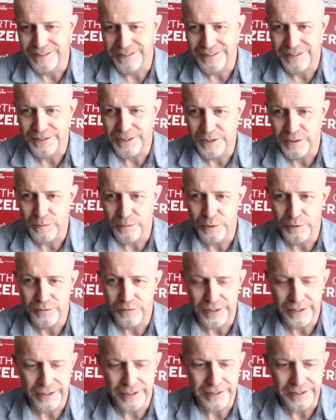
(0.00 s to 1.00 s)
has just moved
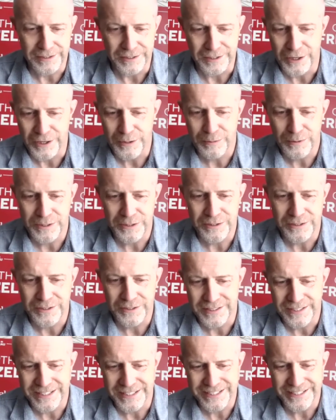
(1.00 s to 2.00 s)
on. He's a carpenter's
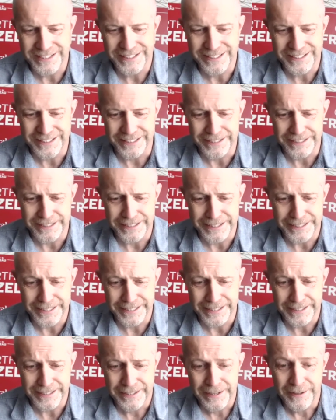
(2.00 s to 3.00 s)
assistant, and
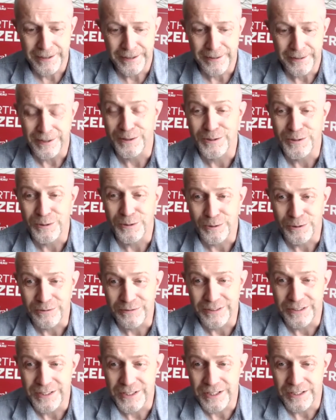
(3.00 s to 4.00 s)
the other 2 are
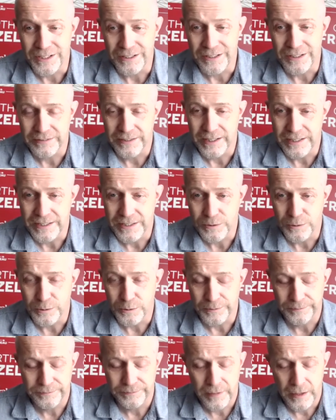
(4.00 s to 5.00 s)
finishing off high
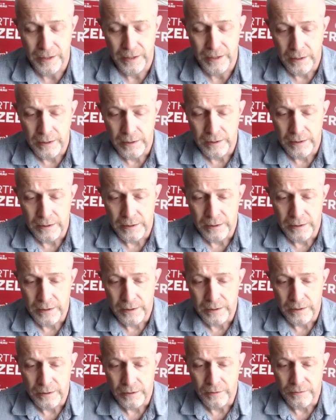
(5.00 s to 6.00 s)
school.
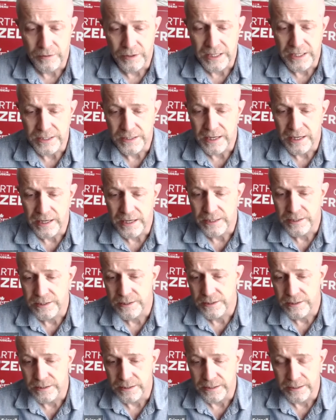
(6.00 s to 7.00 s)
Over these
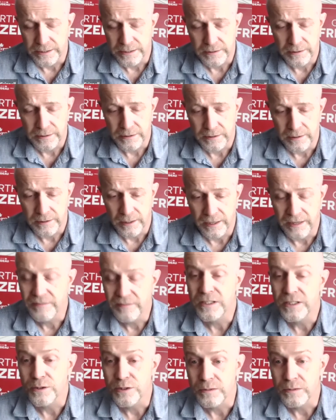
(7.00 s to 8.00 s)
last 11
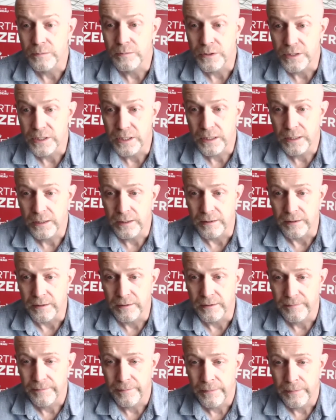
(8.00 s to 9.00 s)
years in particular,